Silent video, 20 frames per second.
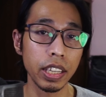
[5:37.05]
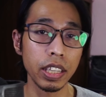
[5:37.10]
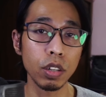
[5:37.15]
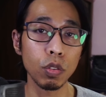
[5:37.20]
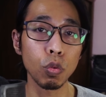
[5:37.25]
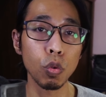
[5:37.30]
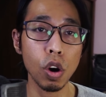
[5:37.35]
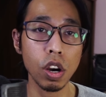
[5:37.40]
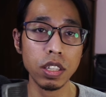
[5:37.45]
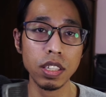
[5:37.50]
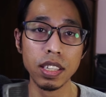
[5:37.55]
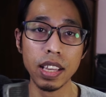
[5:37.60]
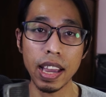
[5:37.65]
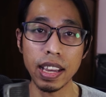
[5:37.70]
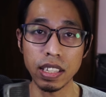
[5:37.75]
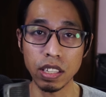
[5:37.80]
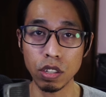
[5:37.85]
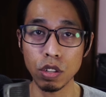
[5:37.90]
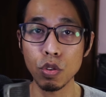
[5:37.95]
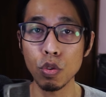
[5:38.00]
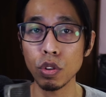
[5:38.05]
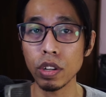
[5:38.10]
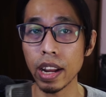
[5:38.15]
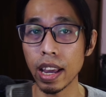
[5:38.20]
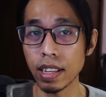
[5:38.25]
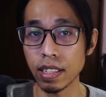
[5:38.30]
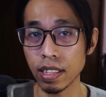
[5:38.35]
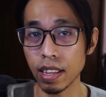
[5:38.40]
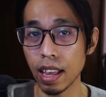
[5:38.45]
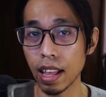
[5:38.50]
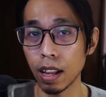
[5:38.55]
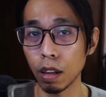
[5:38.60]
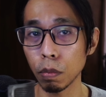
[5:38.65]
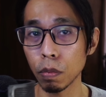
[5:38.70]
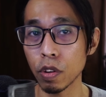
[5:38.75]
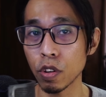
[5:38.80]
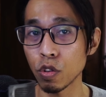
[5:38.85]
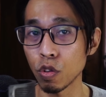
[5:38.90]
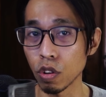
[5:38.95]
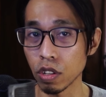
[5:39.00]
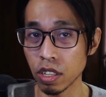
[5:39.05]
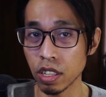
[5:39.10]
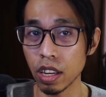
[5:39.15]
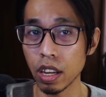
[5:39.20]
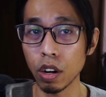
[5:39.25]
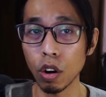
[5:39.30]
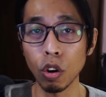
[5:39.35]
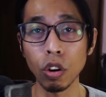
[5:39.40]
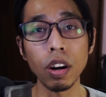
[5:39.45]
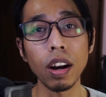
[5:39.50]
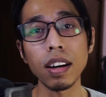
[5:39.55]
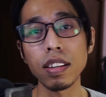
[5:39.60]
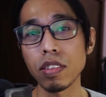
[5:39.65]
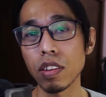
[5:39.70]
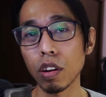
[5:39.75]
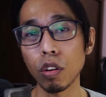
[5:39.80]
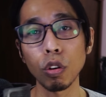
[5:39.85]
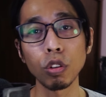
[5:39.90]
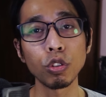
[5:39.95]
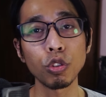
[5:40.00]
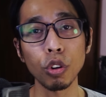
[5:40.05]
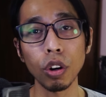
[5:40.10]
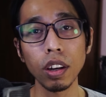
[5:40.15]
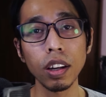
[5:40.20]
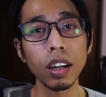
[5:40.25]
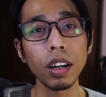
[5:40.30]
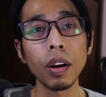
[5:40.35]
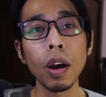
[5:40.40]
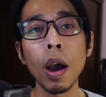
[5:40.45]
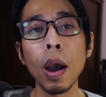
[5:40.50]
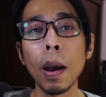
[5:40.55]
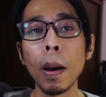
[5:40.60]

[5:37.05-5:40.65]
It was as good as ALP joystick on other controller,